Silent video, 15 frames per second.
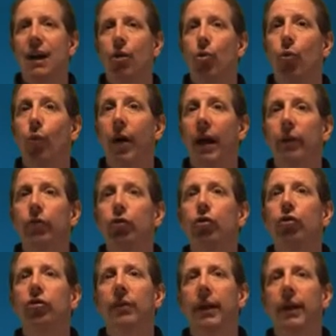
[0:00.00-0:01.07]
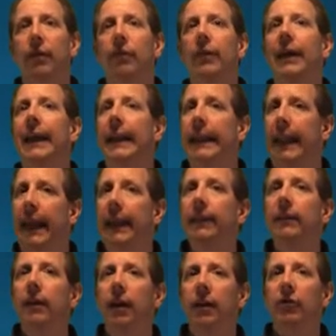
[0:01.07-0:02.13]
ground yourself and then
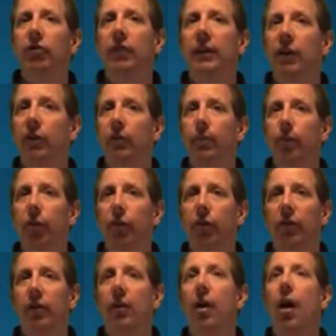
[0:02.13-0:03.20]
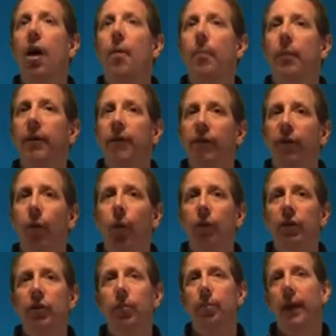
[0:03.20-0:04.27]
touch the other person before
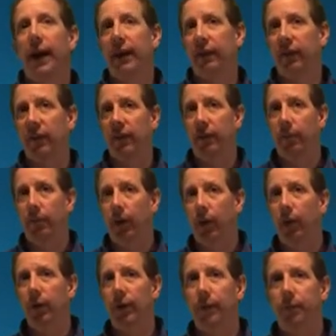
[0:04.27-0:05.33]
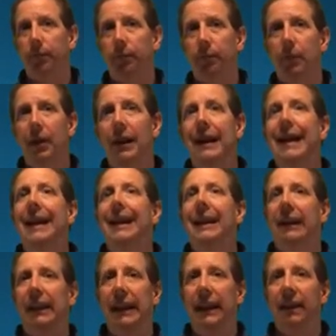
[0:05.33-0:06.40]
you pass the component.
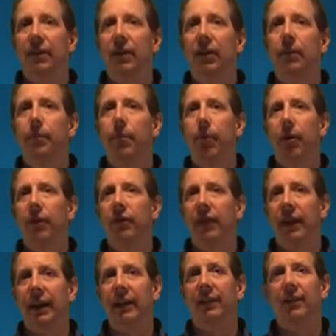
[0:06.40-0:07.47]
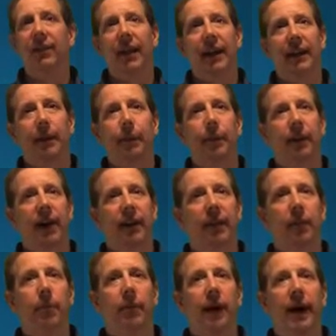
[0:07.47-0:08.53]
Leave the components inside the
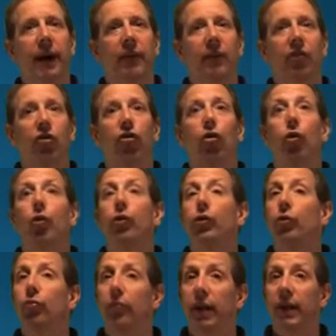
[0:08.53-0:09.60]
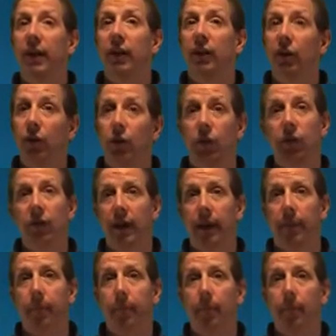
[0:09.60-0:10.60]
protective bags until you're ready to use them.